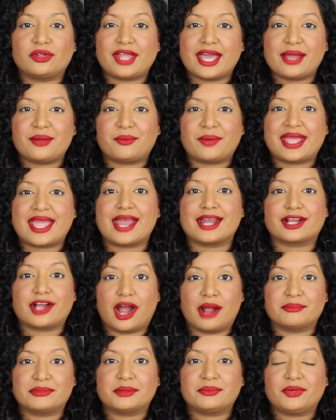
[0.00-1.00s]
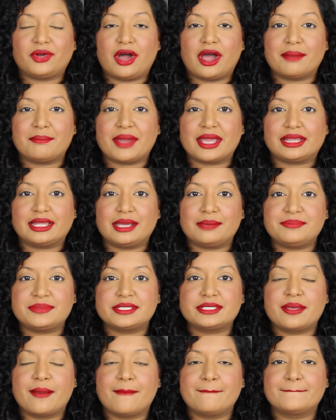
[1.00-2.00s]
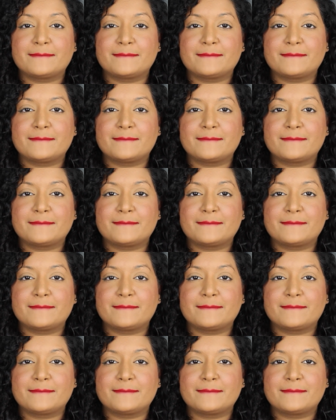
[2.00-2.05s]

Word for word: lightweight and comfortable on my lips.